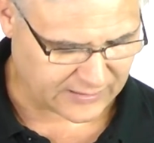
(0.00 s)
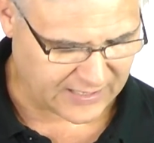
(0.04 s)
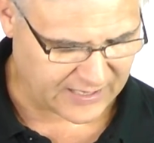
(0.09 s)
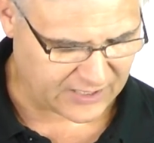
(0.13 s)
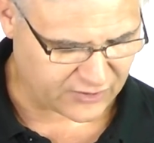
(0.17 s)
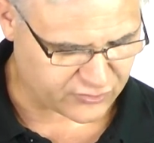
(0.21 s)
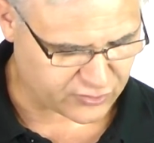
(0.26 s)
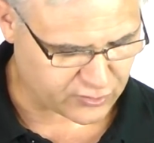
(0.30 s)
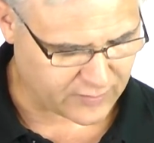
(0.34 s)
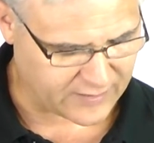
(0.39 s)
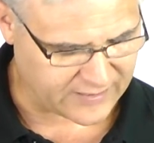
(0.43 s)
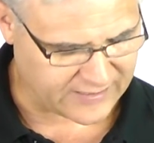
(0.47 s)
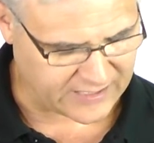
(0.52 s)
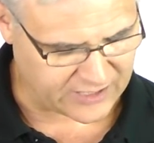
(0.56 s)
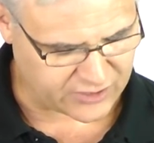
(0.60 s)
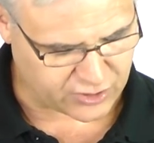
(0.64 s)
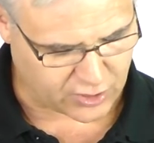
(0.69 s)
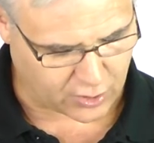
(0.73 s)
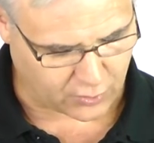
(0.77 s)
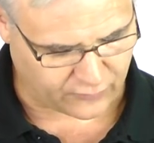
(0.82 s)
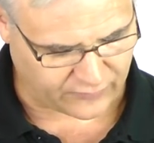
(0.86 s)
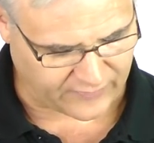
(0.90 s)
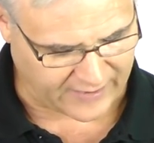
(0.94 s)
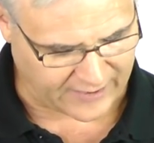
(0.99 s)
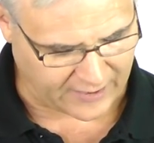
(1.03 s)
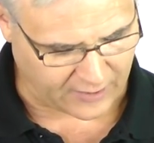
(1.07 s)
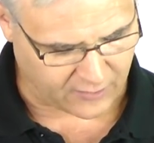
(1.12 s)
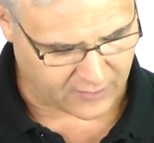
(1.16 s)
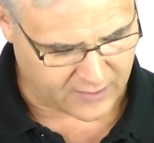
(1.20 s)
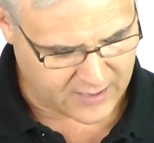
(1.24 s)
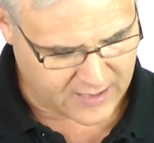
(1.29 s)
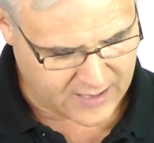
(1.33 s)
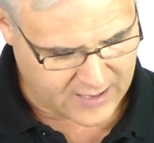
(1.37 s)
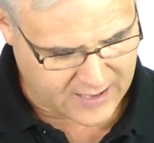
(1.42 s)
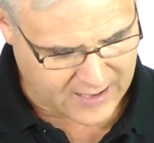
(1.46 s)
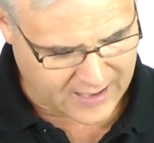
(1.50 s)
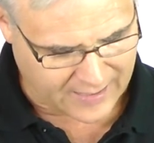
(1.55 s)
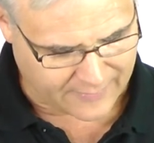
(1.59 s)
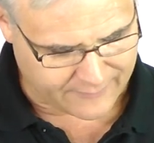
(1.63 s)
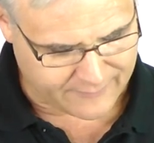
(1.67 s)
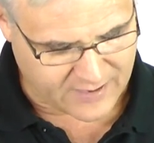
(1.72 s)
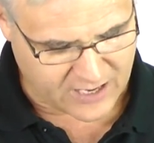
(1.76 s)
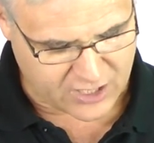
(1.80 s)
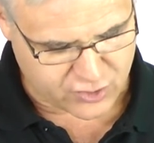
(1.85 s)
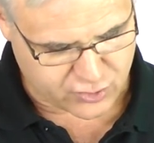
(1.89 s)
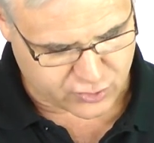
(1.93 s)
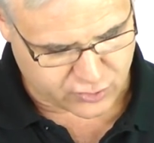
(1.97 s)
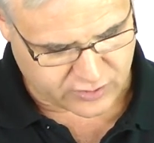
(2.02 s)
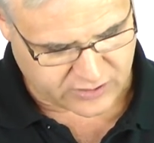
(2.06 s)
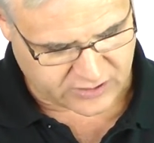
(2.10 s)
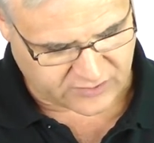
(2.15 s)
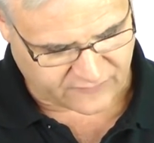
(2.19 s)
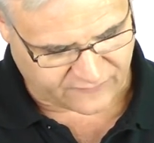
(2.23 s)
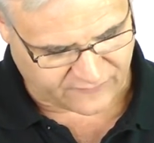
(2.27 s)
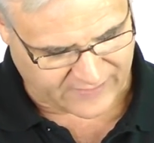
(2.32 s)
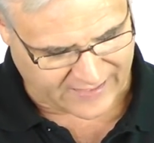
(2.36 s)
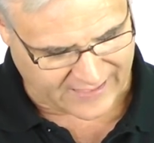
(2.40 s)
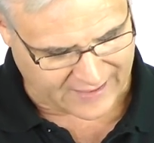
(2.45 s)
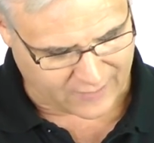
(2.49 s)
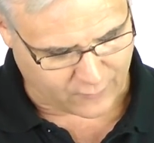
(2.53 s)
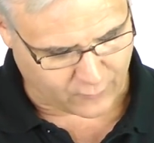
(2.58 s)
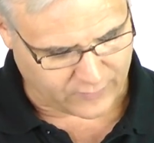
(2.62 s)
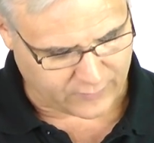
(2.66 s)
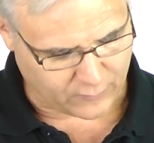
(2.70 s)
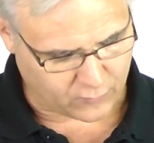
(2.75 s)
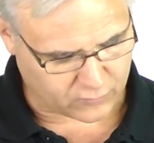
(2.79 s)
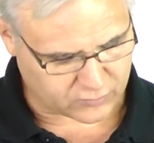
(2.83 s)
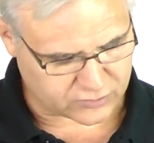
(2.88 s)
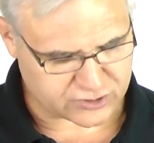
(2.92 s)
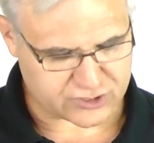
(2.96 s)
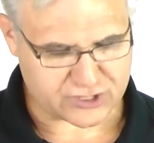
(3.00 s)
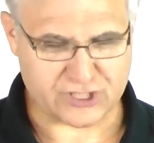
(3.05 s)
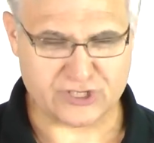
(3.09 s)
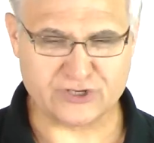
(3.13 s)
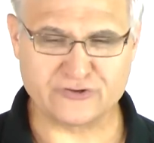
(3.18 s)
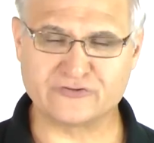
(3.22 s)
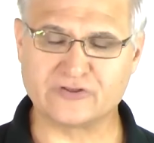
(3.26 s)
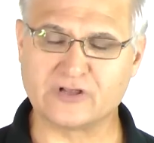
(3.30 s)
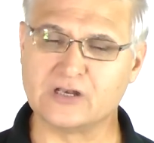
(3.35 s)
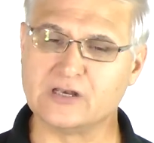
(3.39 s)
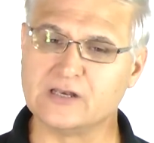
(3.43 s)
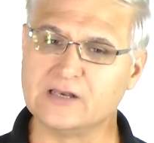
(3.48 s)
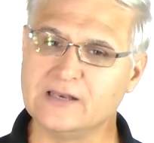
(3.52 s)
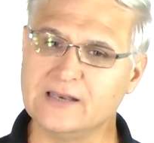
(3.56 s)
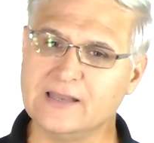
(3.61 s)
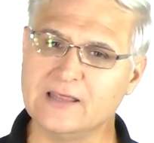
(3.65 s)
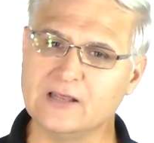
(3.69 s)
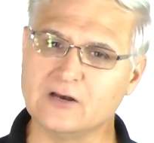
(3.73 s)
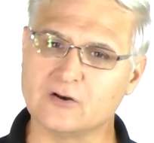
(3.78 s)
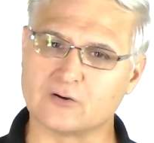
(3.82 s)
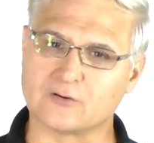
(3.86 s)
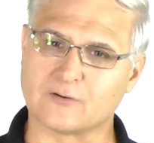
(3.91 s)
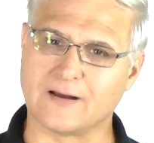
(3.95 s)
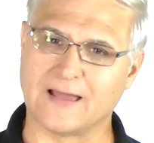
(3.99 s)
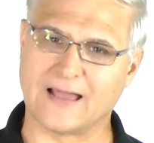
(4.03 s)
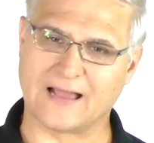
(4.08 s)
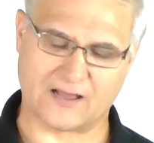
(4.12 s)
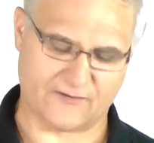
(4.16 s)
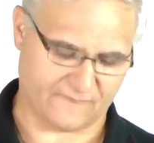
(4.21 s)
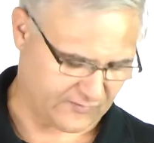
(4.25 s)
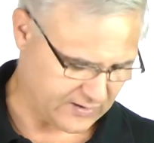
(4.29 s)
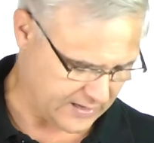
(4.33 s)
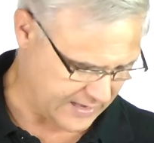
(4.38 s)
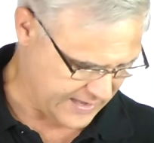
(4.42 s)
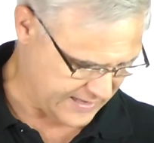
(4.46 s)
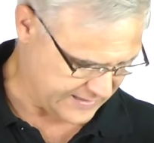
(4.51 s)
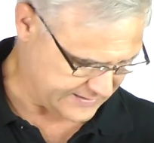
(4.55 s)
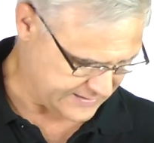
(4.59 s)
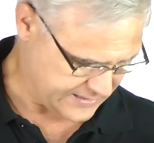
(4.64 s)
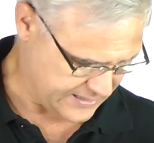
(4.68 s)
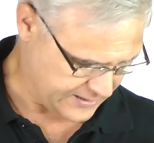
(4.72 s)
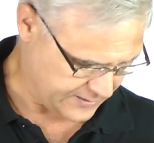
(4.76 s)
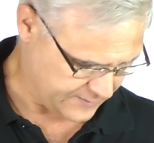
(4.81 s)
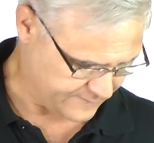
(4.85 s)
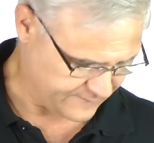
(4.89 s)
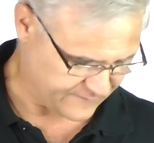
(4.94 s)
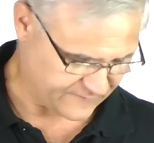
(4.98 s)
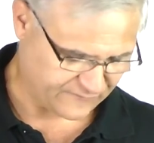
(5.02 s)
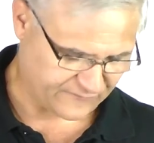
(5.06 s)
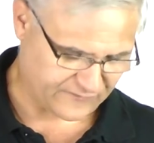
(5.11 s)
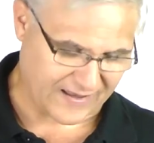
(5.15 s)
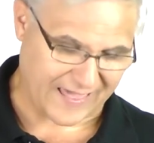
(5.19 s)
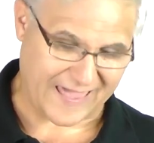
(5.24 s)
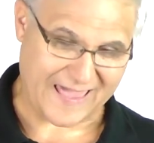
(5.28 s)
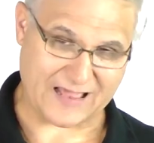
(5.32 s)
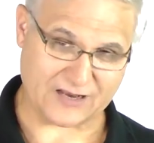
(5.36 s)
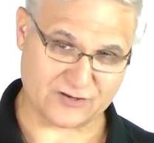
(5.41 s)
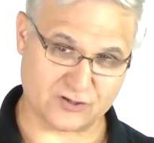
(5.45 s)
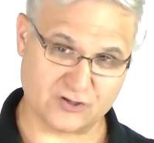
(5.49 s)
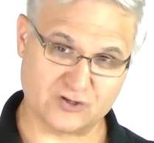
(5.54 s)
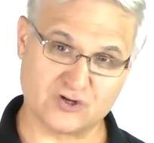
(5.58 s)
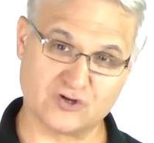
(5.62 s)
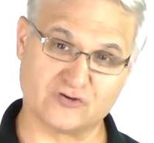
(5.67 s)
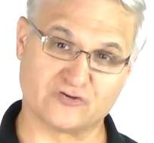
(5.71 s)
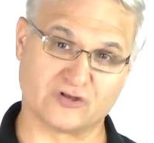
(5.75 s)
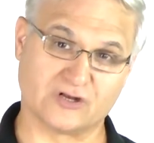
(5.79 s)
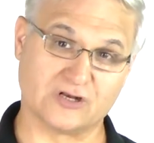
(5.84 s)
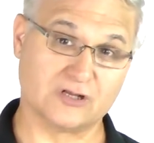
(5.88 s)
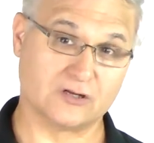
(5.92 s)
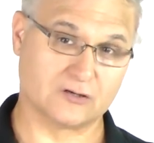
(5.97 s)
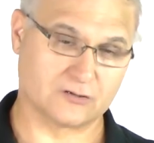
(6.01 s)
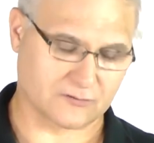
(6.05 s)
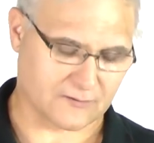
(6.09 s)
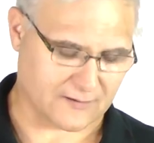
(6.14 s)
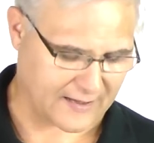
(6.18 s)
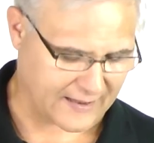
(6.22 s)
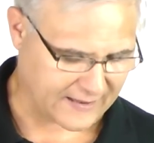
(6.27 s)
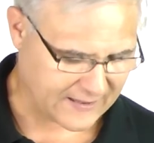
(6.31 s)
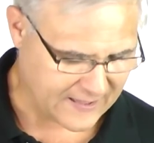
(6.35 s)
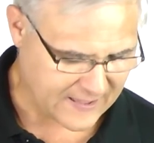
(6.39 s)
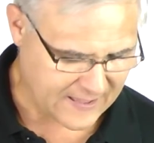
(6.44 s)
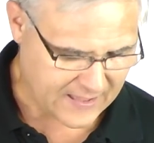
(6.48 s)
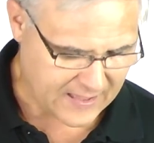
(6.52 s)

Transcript: lay a straight edge on there and measure it in the flat. We want just a little crack of light there, flat to just a little crack.